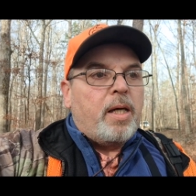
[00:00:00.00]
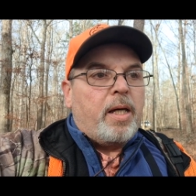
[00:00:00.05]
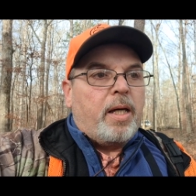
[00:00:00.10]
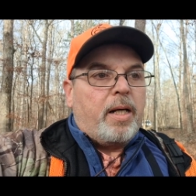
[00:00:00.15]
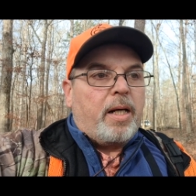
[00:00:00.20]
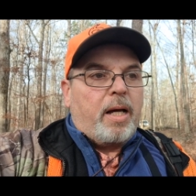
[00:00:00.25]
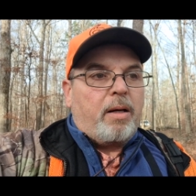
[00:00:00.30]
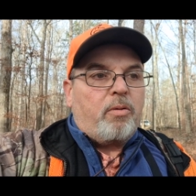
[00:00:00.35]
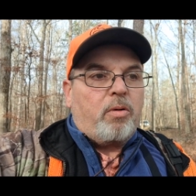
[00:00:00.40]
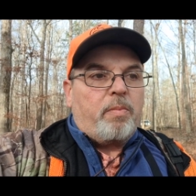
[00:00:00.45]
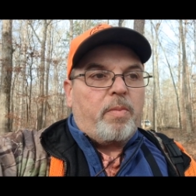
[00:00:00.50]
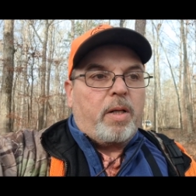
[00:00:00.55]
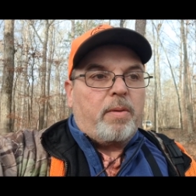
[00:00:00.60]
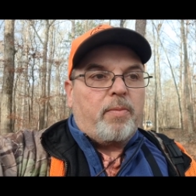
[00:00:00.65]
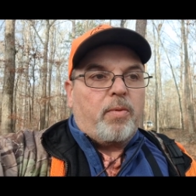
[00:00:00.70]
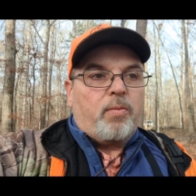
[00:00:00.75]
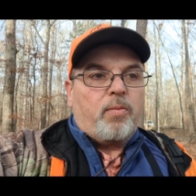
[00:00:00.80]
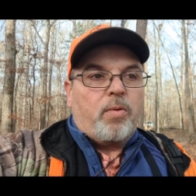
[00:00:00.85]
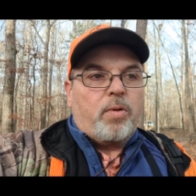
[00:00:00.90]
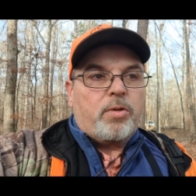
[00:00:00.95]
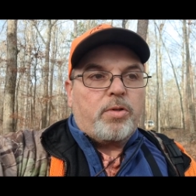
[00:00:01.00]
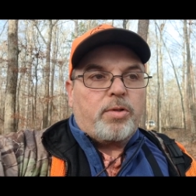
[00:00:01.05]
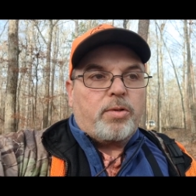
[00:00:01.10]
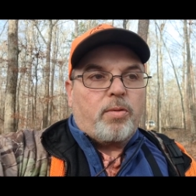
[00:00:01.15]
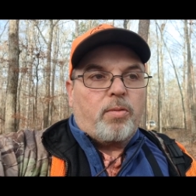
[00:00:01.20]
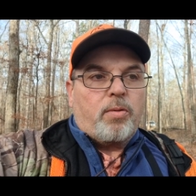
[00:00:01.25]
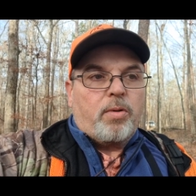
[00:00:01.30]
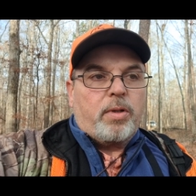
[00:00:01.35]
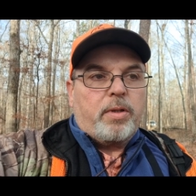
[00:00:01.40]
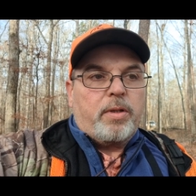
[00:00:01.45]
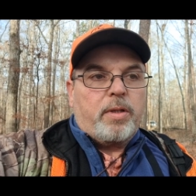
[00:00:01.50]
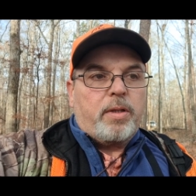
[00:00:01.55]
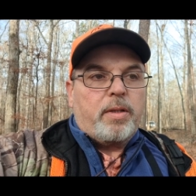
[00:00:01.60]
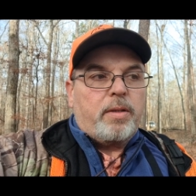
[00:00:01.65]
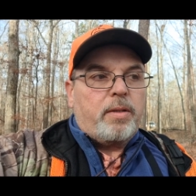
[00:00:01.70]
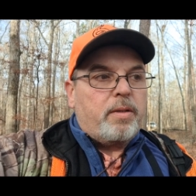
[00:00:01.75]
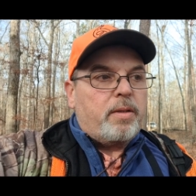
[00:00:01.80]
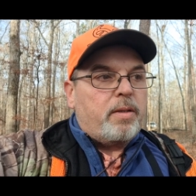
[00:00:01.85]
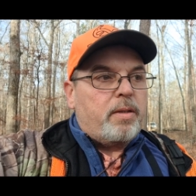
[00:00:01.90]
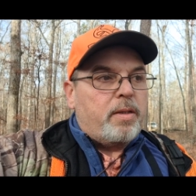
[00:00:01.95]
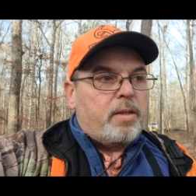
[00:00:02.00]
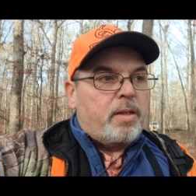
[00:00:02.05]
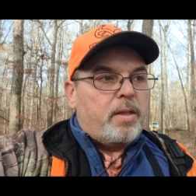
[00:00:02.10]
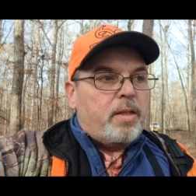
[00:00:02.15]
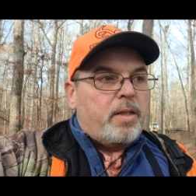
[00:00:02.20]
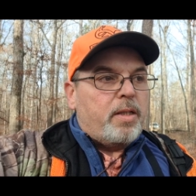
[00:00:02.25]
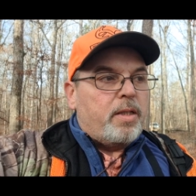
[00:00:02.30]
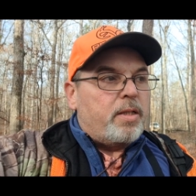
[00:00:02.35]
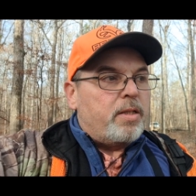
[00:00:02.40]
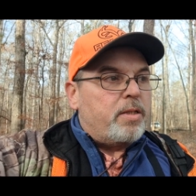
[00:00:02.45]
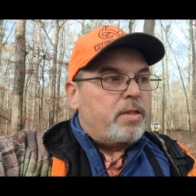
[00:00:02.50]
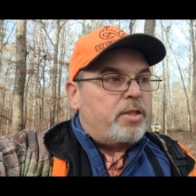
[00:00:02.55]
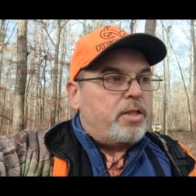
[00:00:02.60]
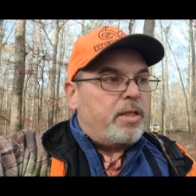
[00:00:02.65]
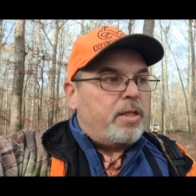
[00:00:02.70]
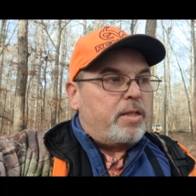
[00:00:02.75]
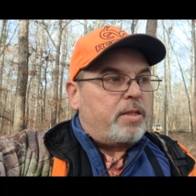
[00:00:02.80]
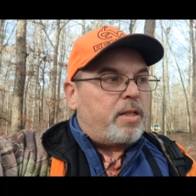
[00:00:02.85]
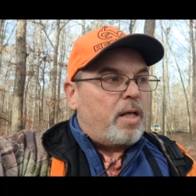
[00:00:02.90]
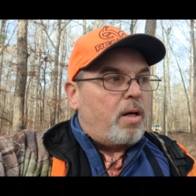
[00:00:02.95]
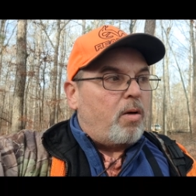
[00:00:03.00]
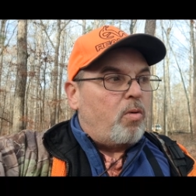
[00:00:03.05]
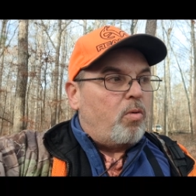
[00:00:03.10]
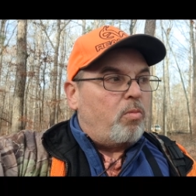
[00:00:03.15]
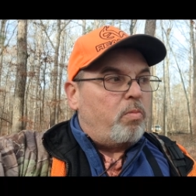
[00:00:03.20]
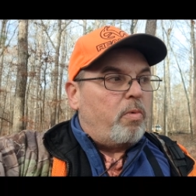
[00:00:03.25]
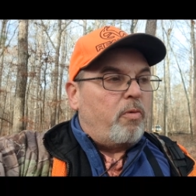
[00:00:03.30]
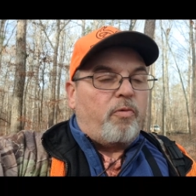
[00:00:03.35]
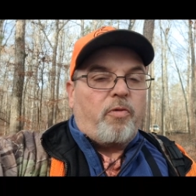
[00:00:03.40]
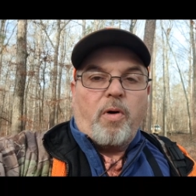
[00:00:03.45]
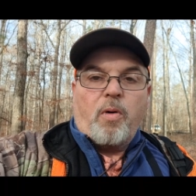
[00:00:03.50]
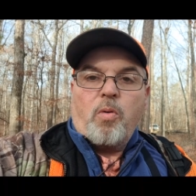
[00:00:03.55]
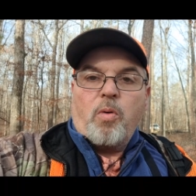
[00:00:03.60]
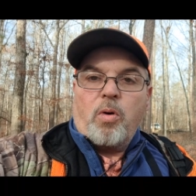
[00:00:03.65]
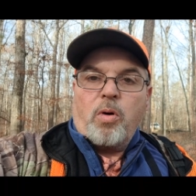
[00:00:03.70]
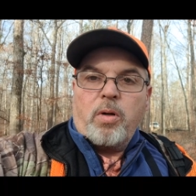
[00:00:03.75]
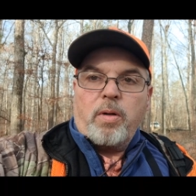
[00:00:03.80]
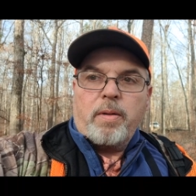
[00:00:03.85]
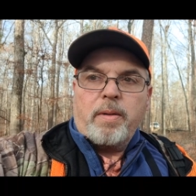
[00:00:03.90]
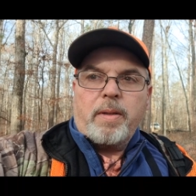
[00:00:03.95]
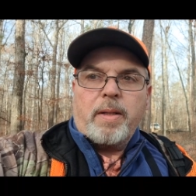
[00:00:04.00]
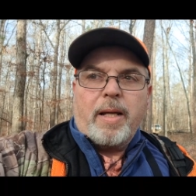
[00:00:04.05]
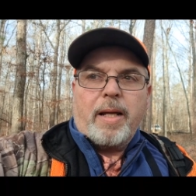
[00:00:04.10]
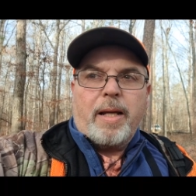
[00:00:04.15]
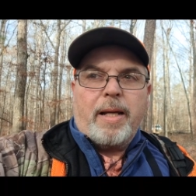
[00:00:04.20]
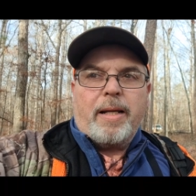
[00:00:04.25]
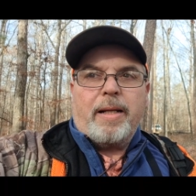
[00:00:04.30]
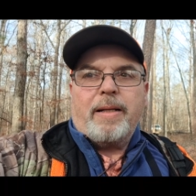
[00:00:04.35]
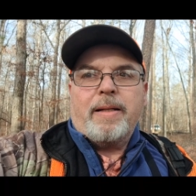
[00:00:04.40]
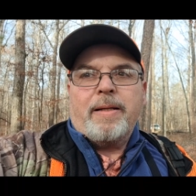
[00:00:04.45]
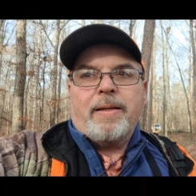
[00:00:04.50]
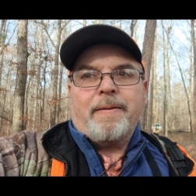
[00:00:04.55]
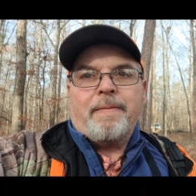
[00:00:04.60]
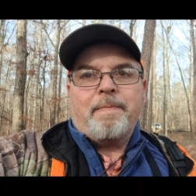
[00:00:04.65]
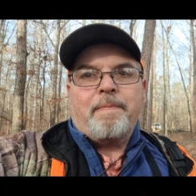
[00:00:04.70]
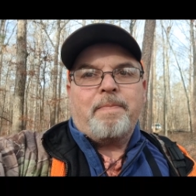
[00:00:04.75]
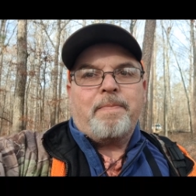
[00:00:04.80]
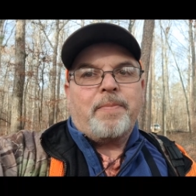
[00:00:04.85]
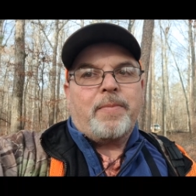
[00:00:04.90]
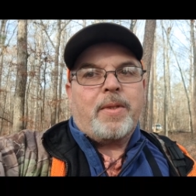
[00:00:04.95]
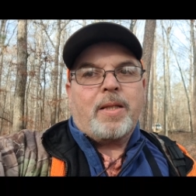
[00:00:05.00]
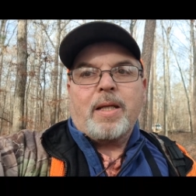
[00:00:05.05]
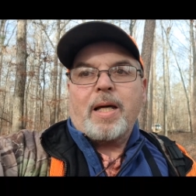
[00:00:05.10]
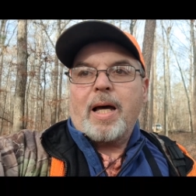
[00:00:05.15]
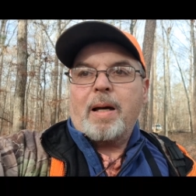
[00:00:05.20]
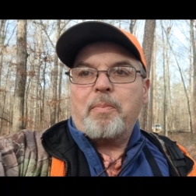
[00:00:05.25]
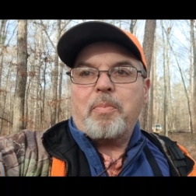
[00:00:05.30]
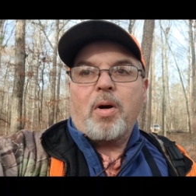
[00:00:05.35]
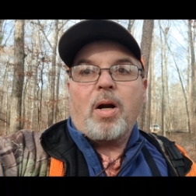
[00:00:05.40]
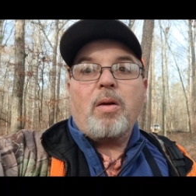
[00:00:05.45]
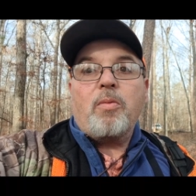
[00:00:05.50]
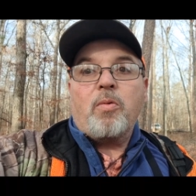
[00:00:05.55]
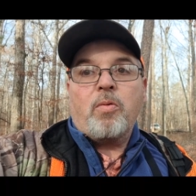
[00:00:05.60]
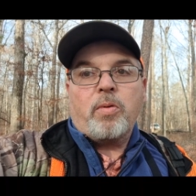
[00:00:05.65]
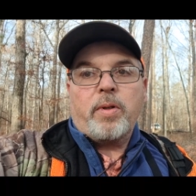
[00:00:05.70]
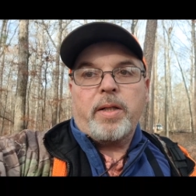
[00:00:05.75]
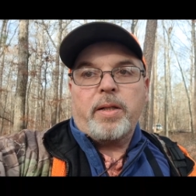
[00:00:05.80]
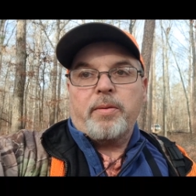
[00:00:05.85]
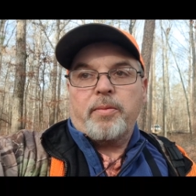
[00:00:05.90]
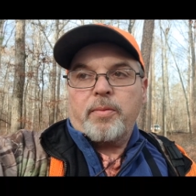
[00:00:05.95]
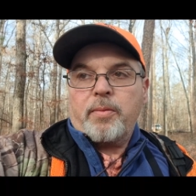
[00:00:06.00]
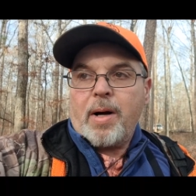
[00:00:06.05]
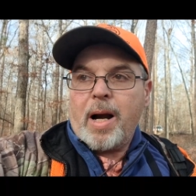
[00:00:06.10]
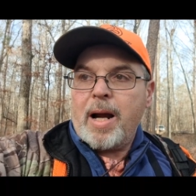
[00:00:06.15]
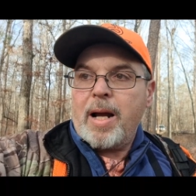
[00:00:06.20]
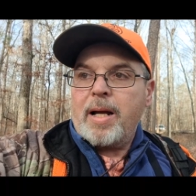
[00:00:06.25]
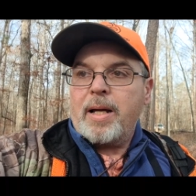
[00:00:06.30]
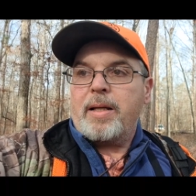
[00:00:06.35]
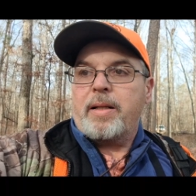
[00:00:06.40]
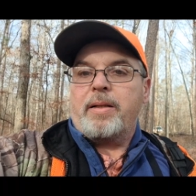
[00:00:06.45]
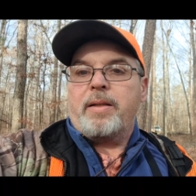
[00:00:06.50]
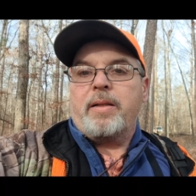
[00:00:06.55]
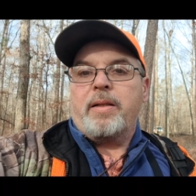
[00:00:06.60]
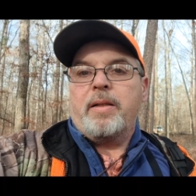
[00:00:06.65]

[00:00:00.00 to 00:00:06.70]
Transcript: And I remember one story that she has told before, and I probably won't get it right,